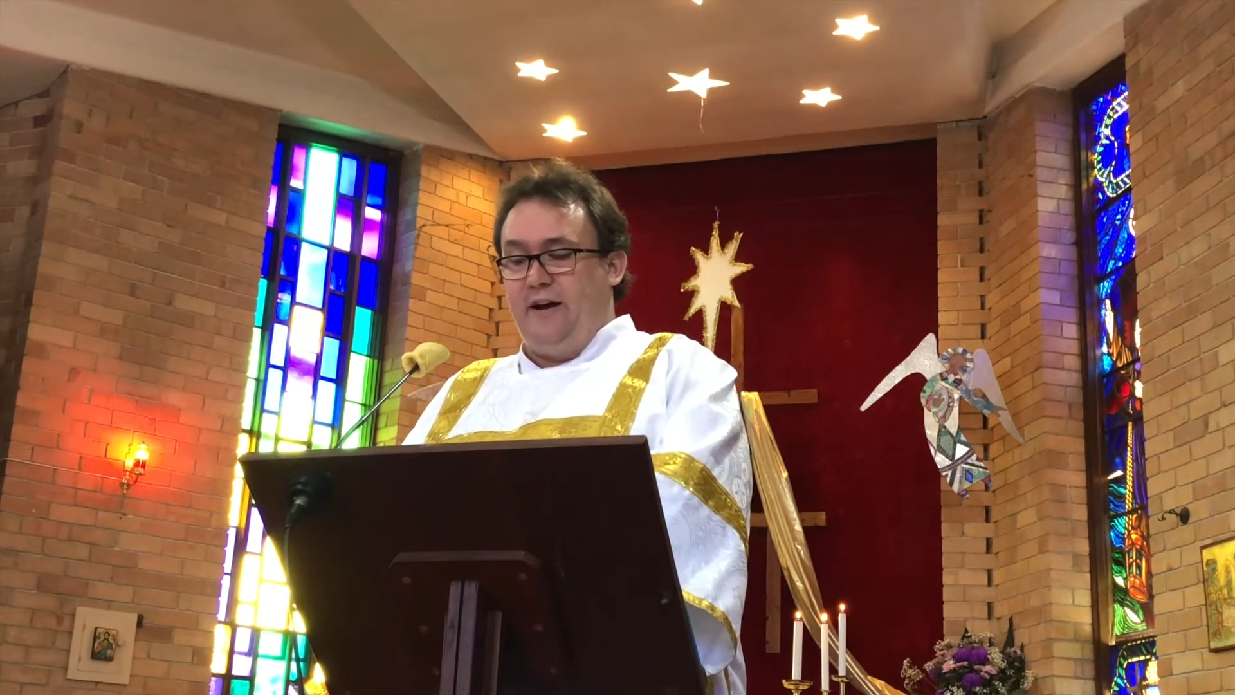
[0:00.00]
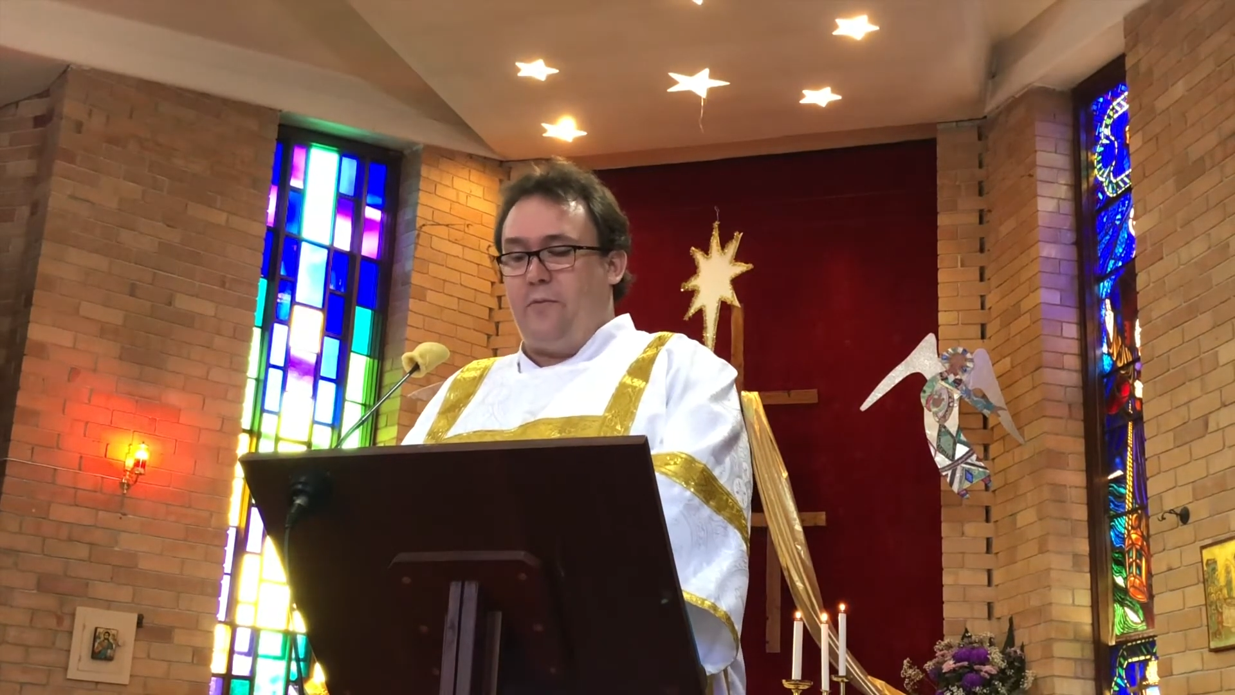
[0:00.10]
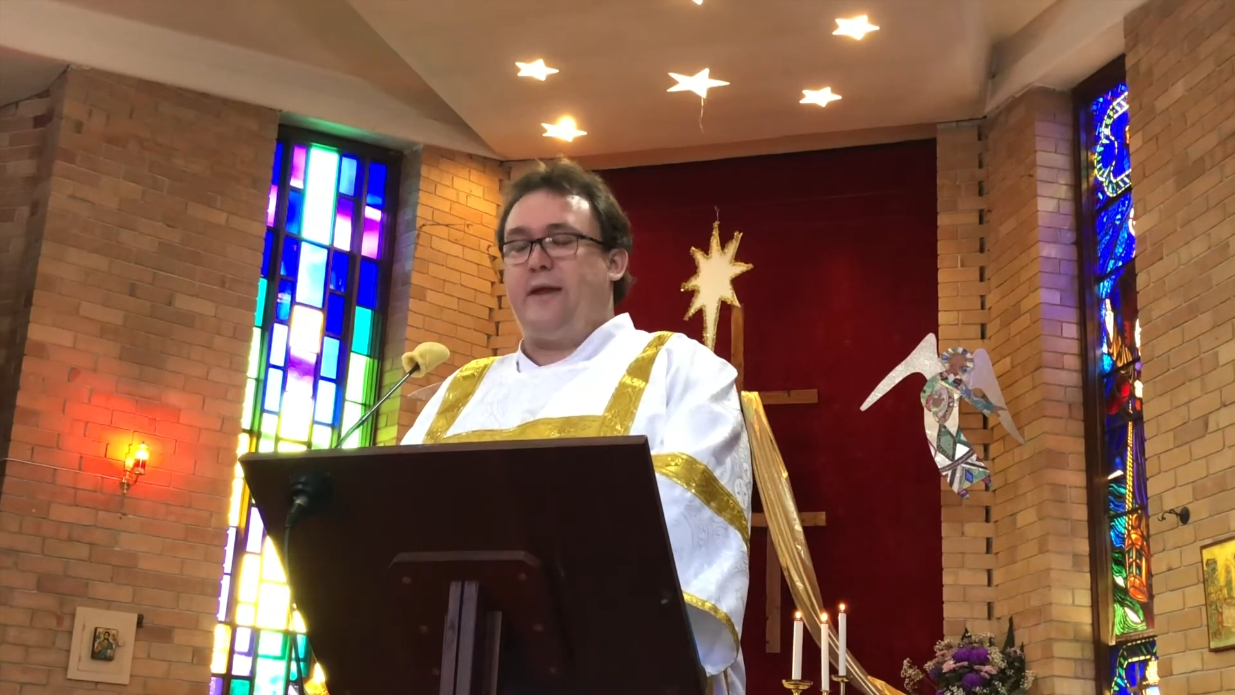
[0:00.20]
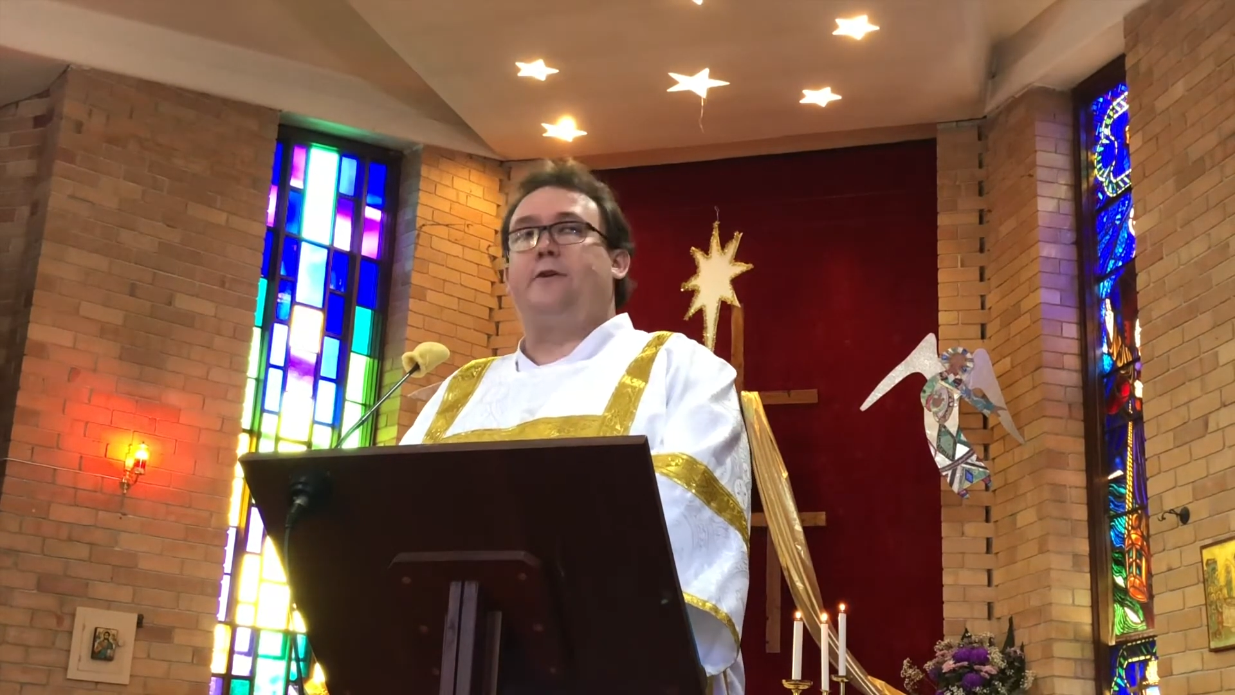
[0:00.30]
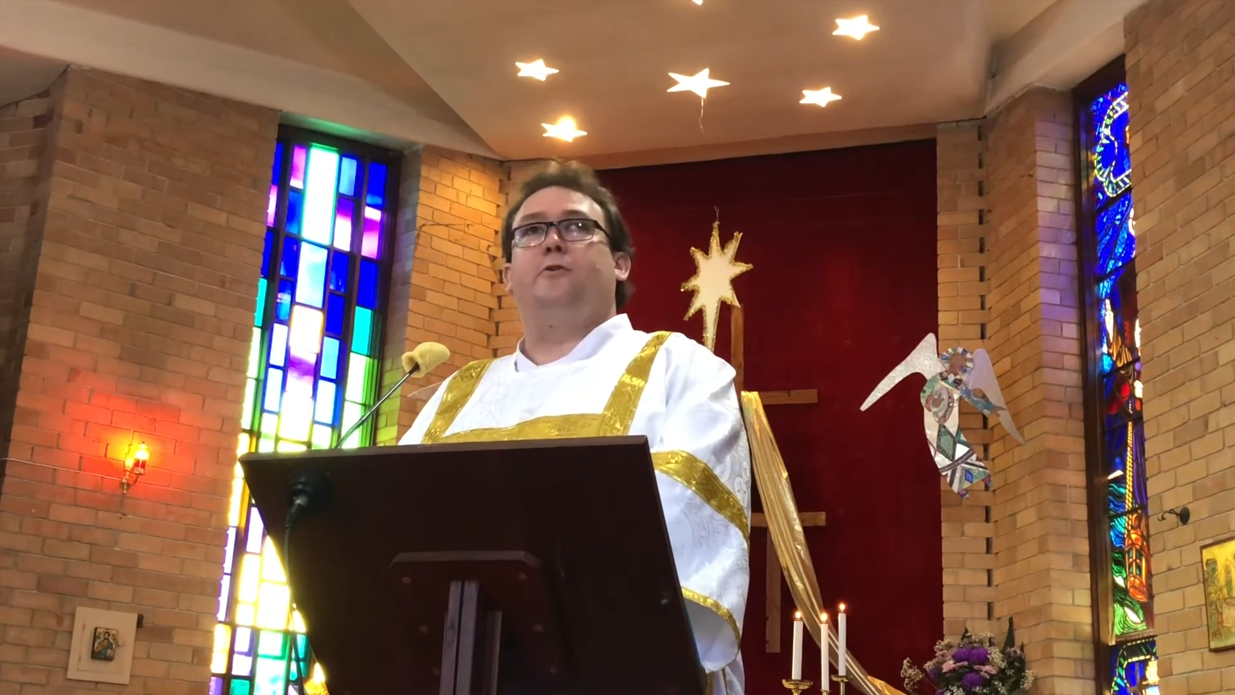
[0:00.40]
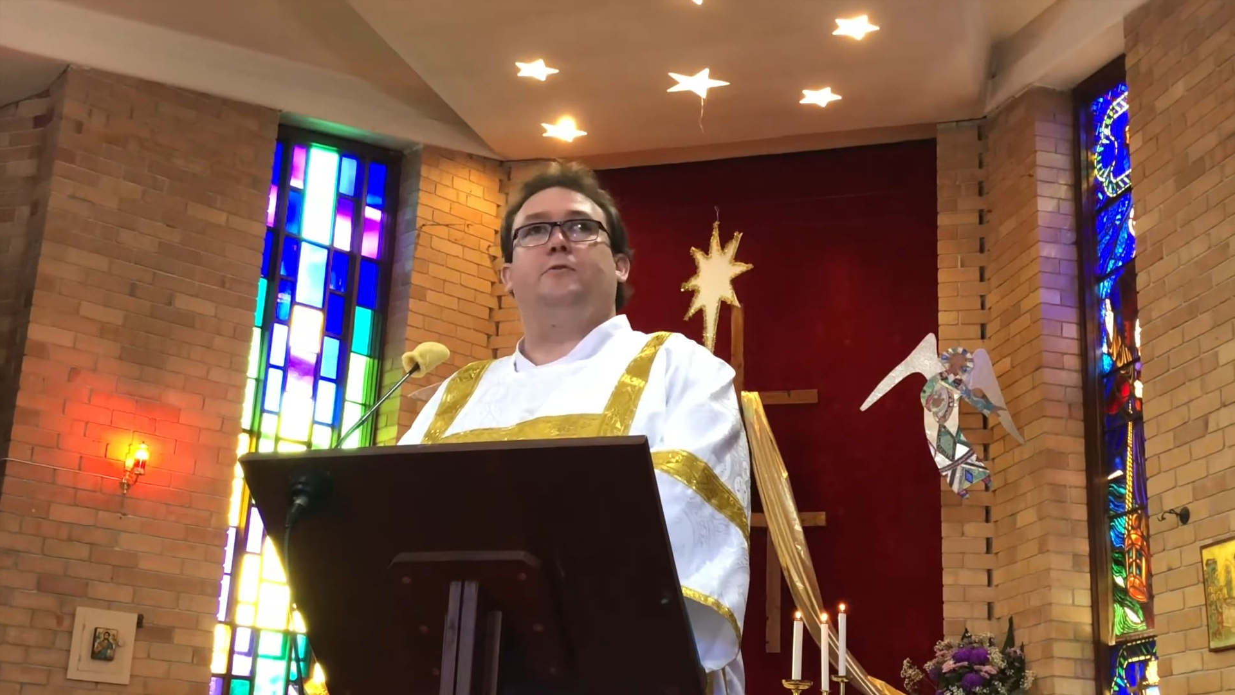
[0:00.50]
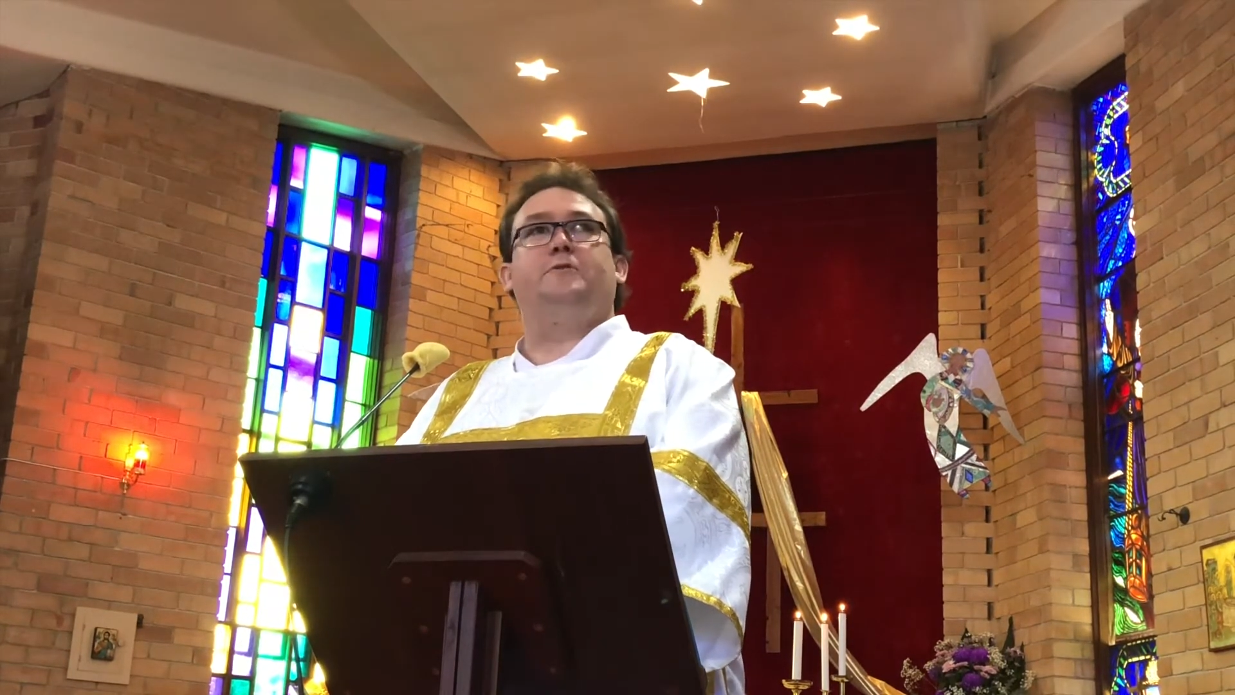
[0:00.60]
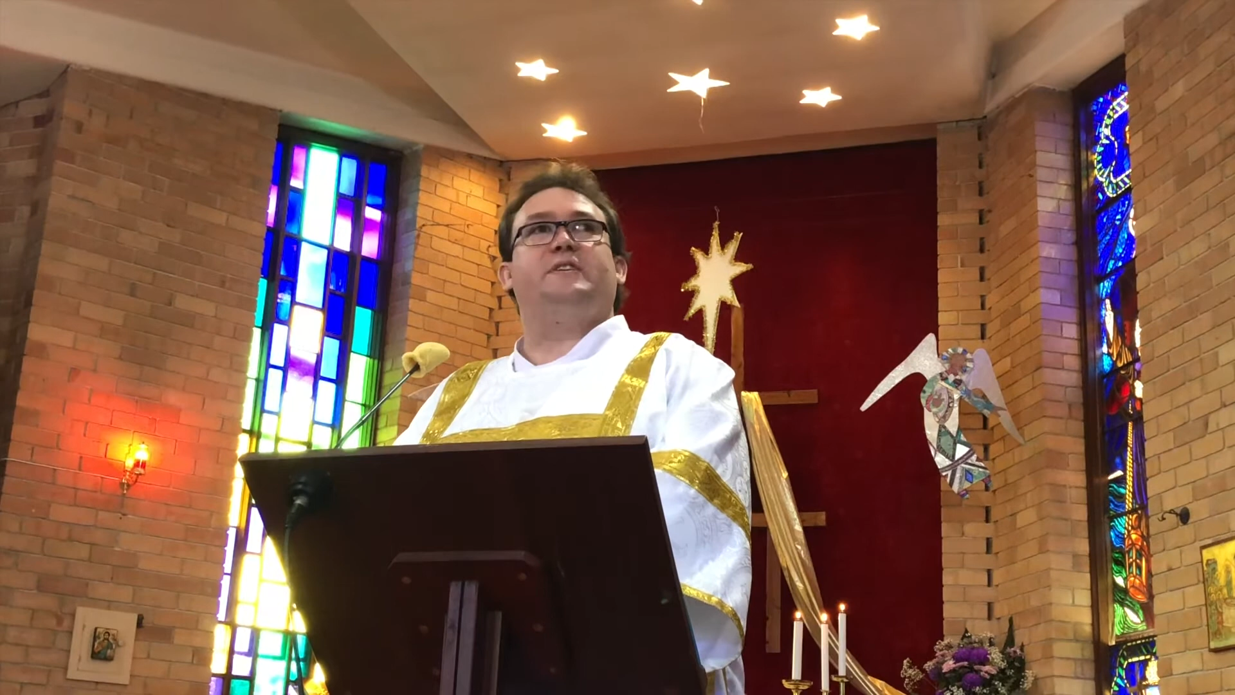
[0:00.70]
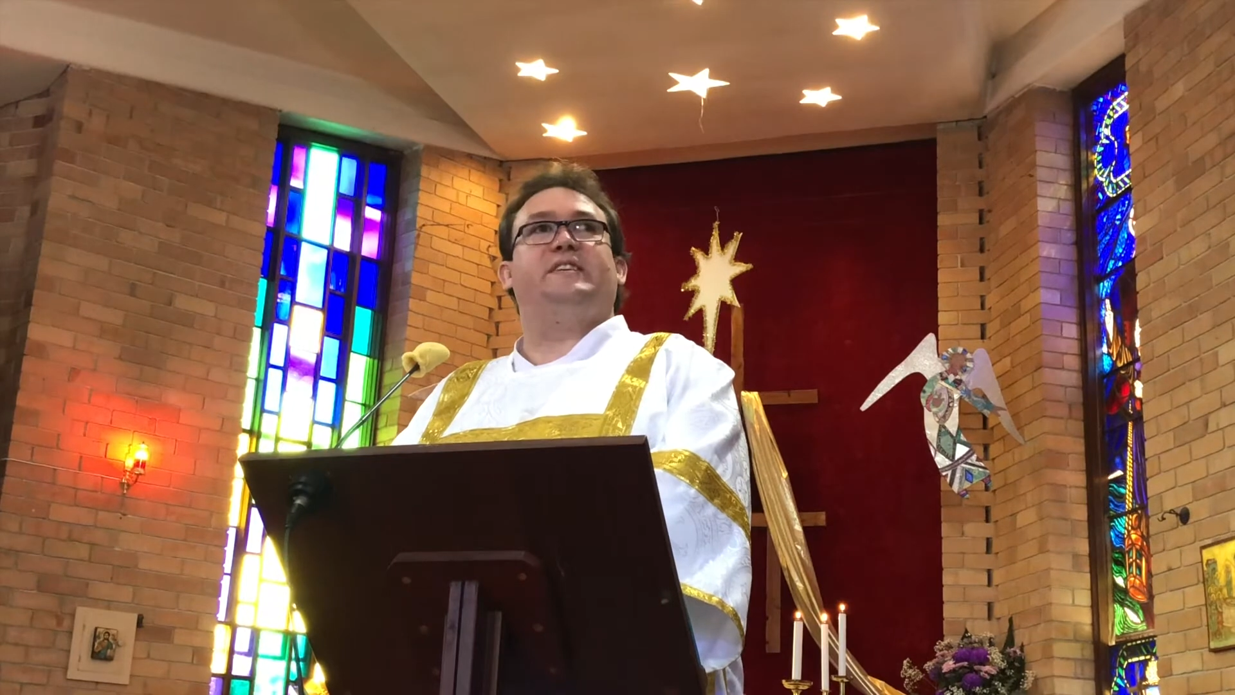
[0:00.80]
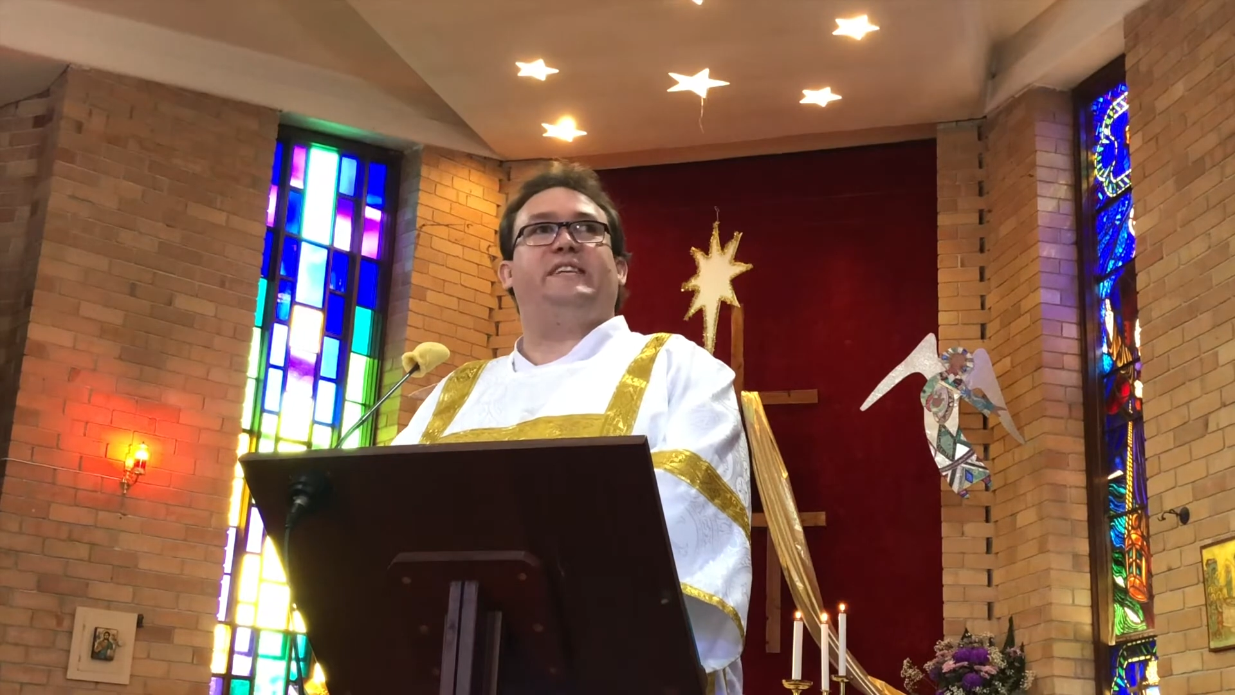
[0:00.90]
we are called
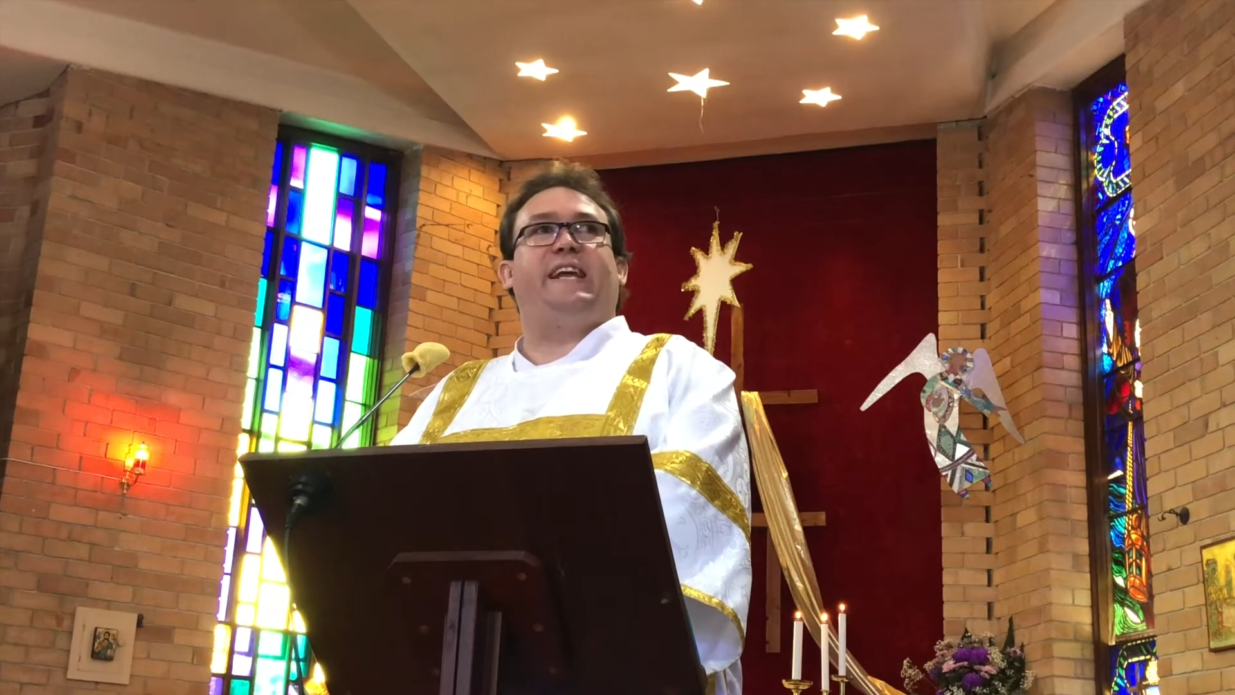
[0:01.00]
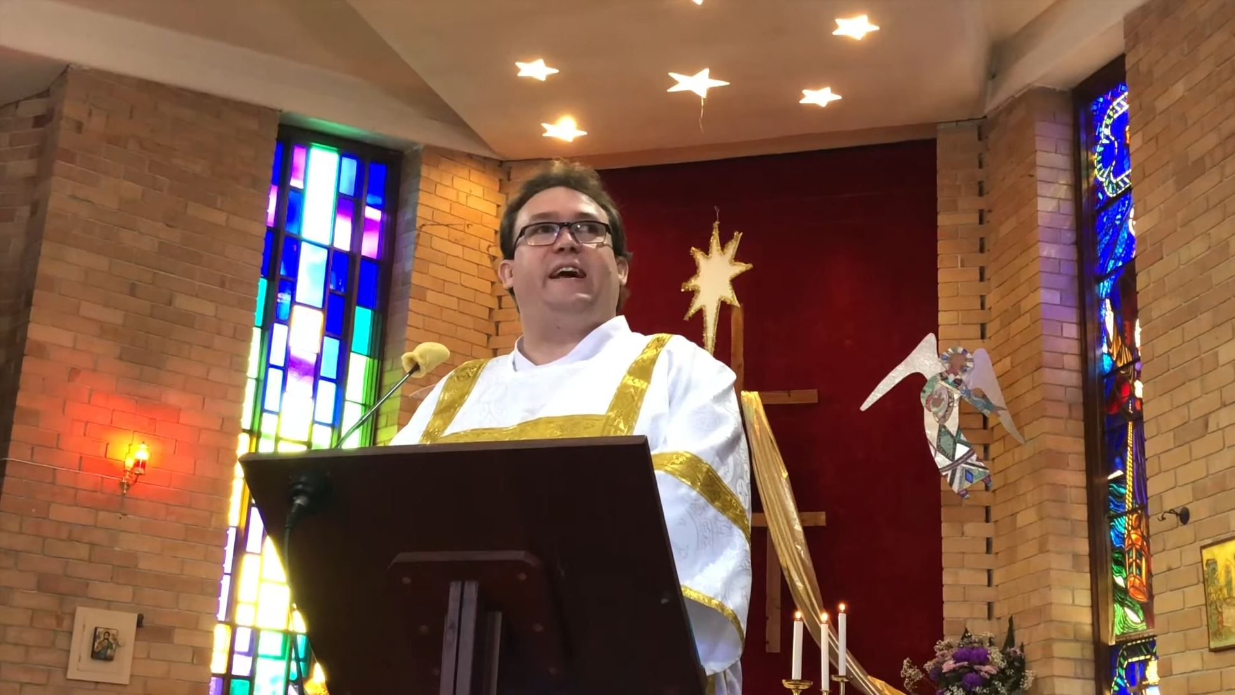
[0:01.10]
to see